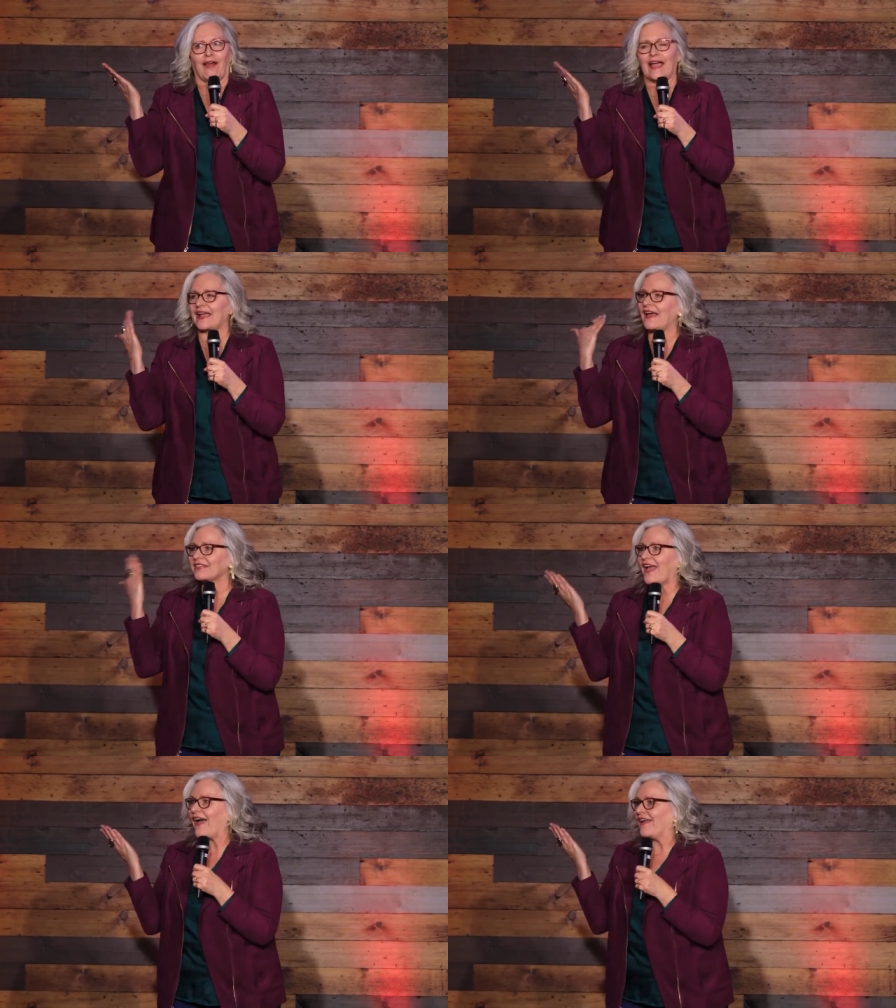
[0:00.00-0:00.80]
I
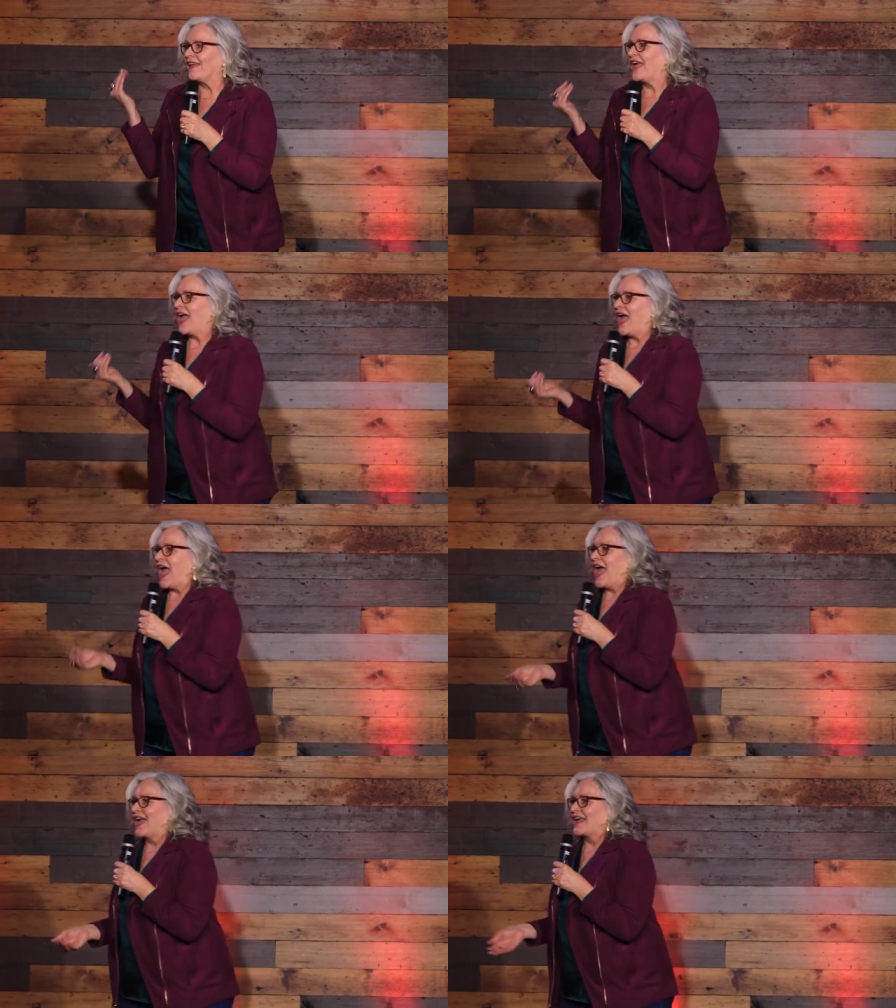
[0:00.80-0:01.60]
got that.
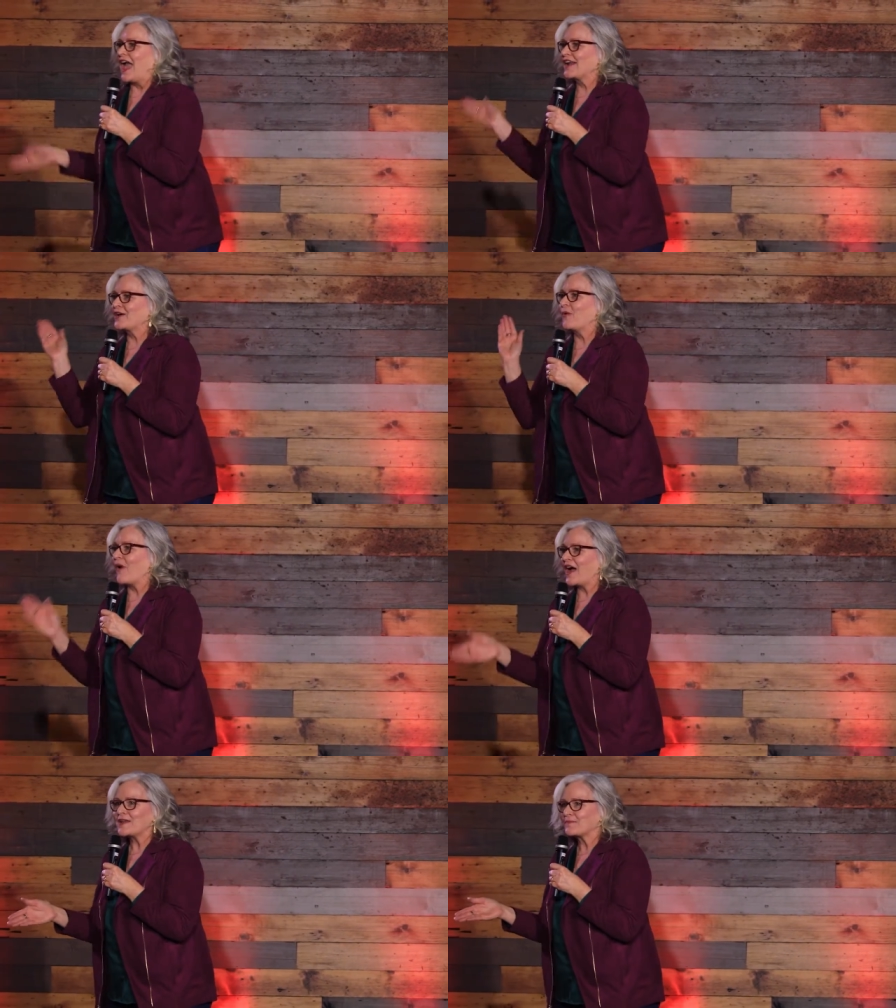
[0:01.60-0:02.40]
And a
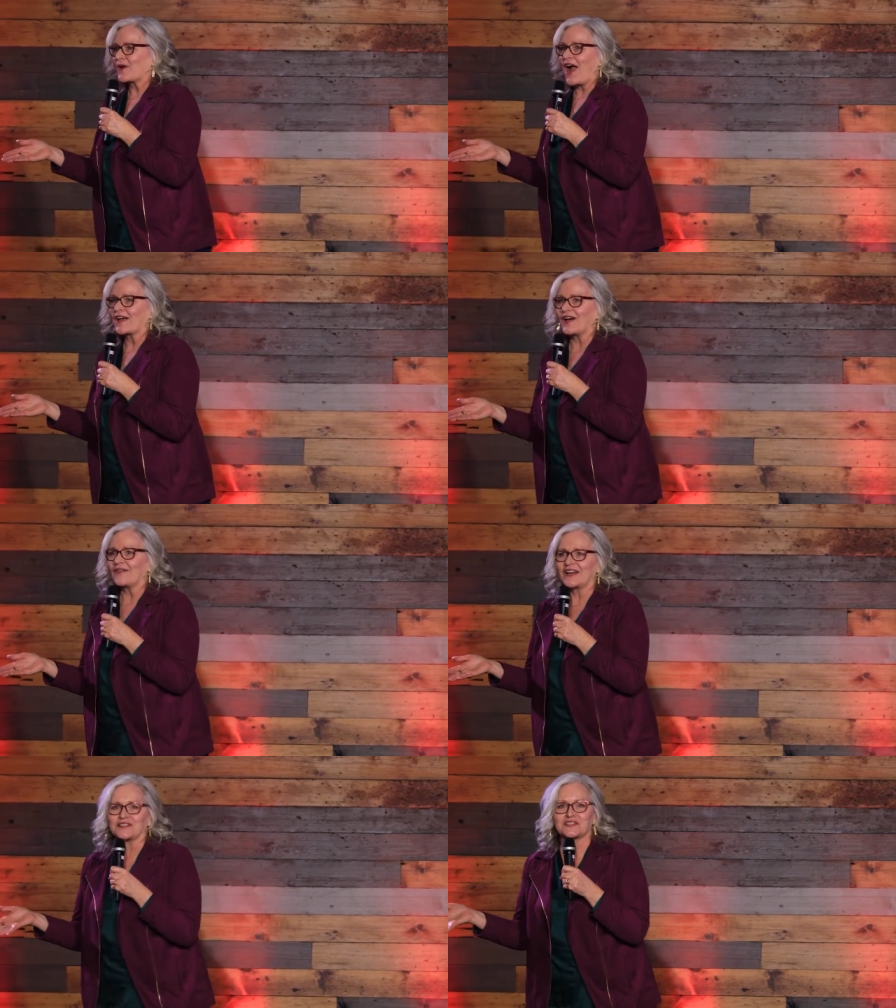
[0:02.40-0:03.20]
white
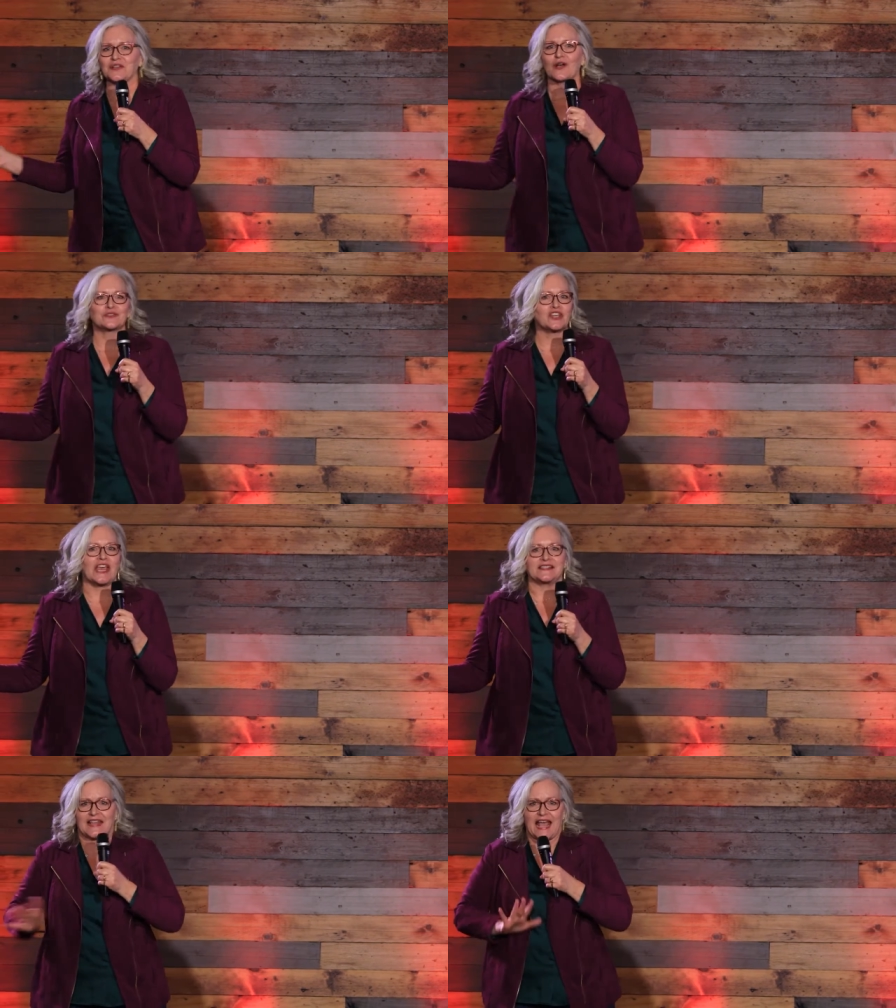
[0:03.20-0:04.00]
Bronco and a slow
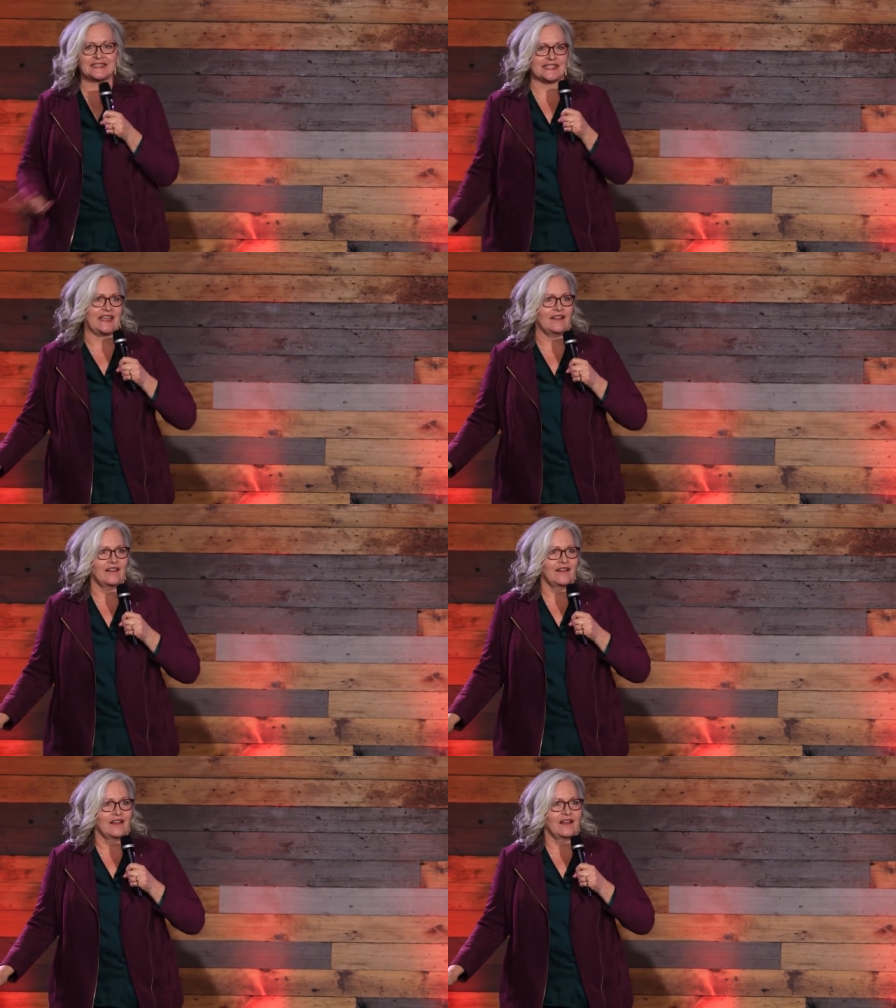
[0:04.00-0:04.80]
chase. That's it.
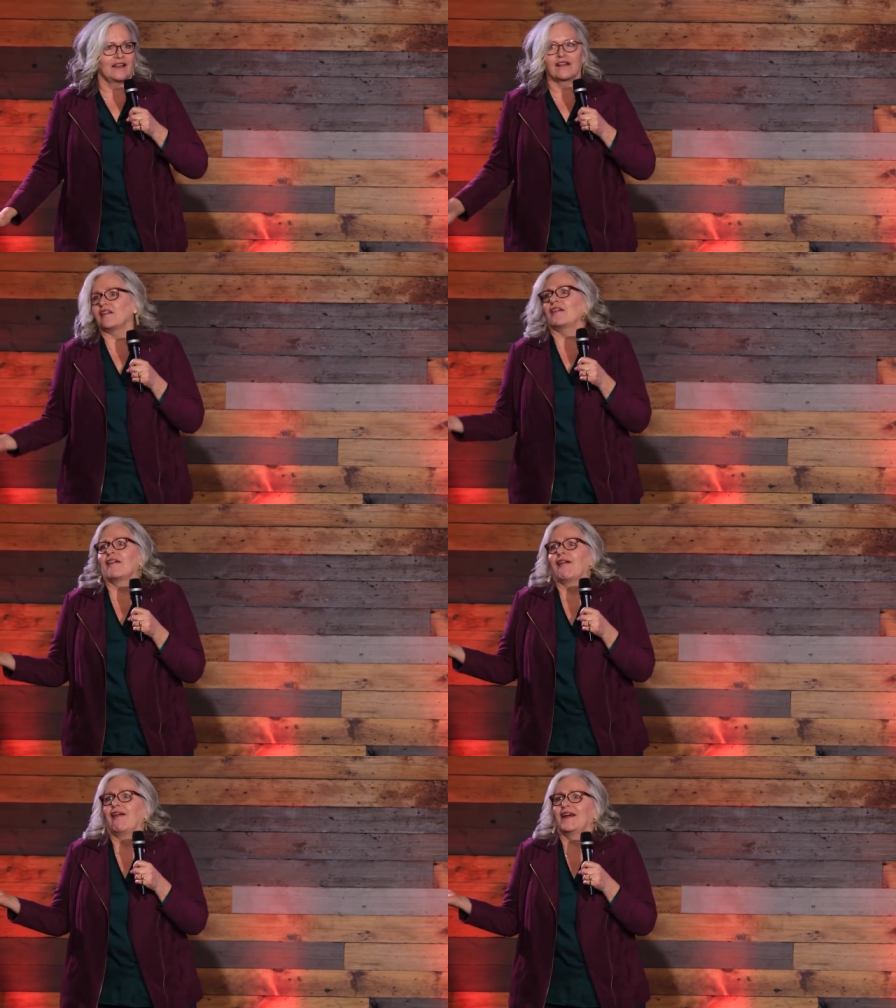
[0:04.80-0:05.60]

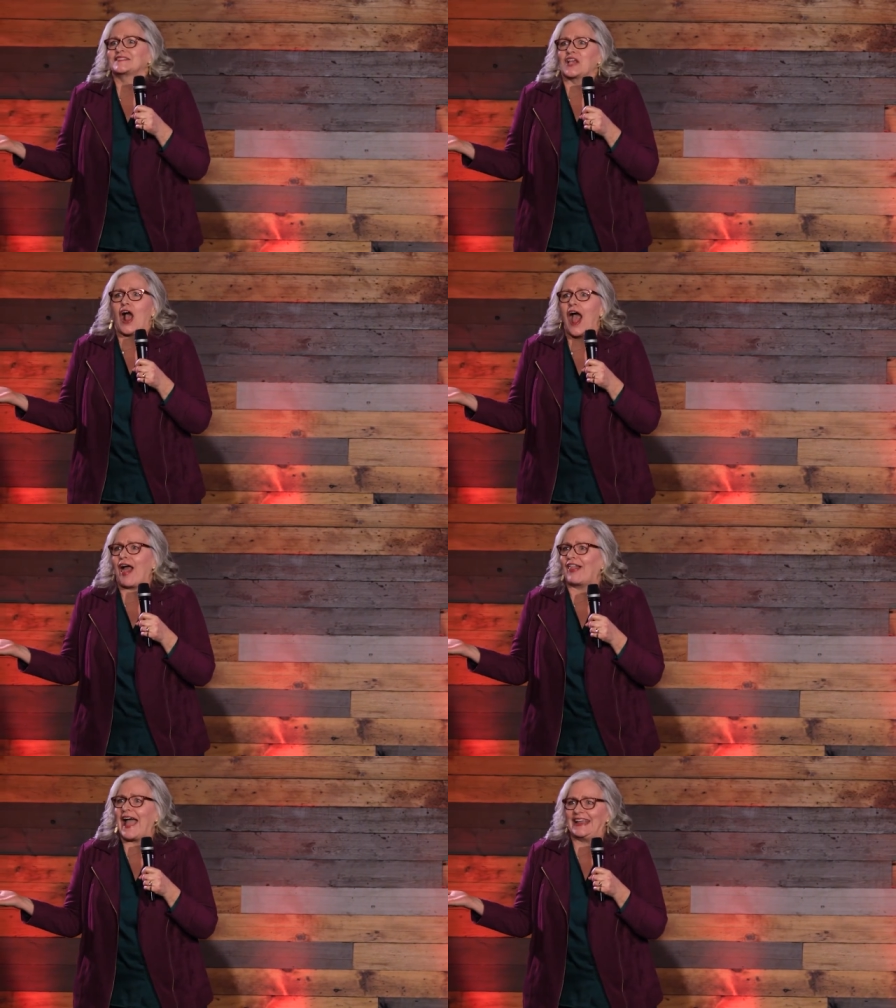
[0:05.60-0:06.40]
That's
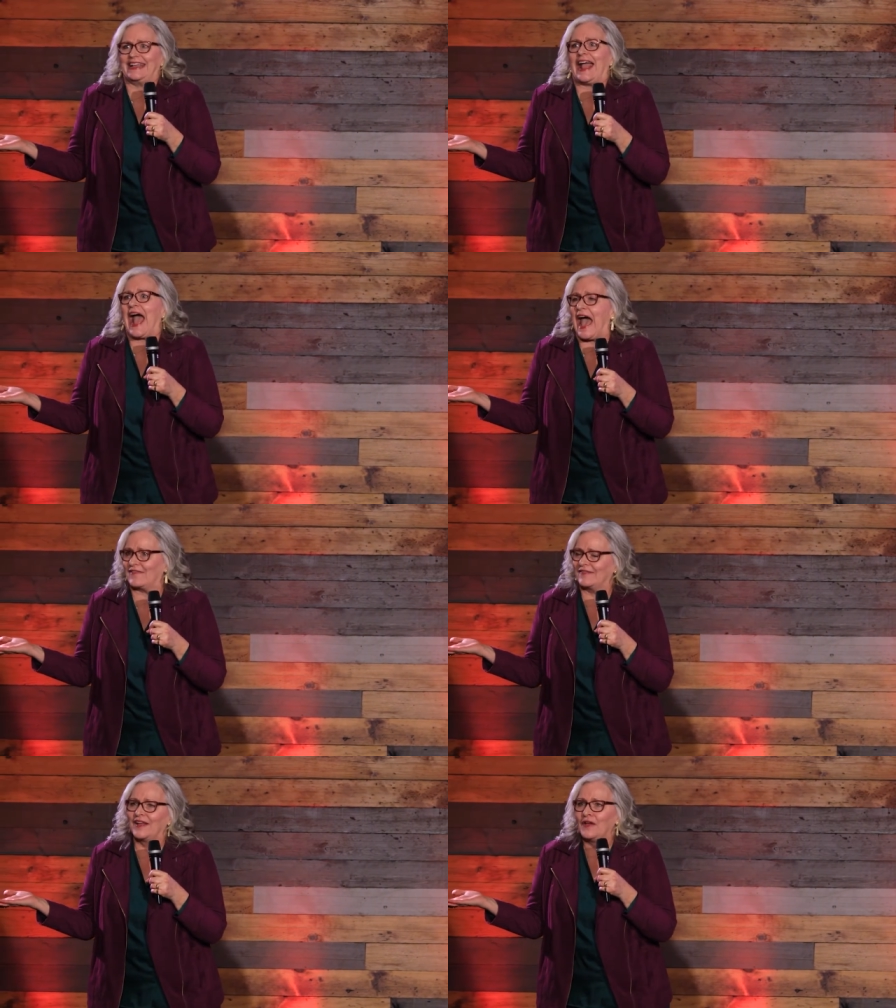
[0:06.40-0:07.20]
all I got.